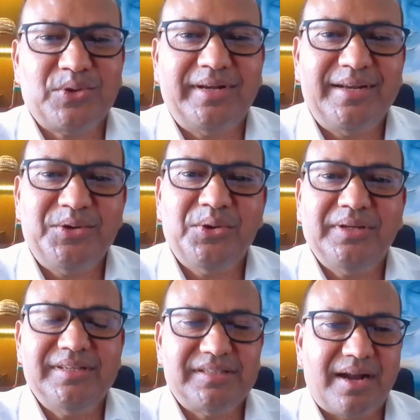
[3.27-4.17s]
So I did
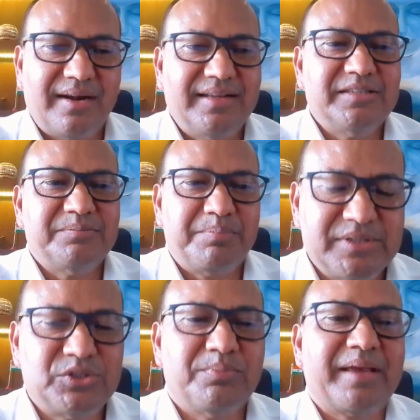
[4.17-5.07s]
not start this
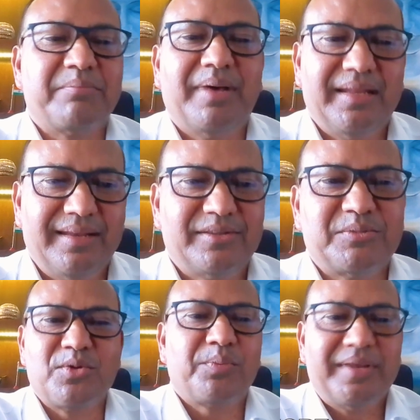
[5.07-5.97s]
business to make money.
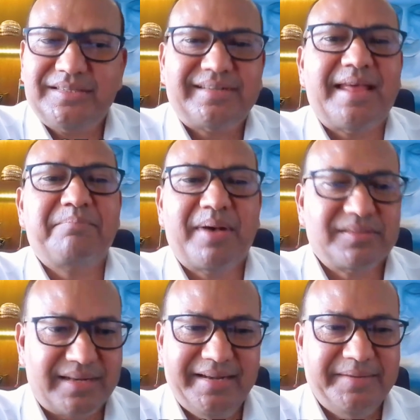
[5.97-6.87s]
It's more of a time
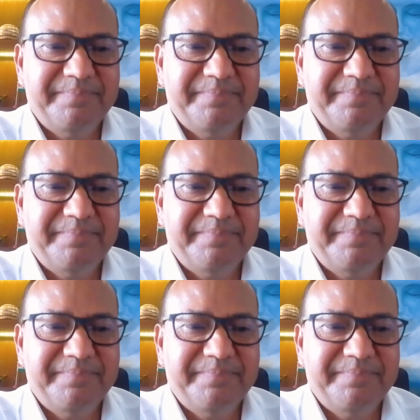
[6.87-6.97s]
pass.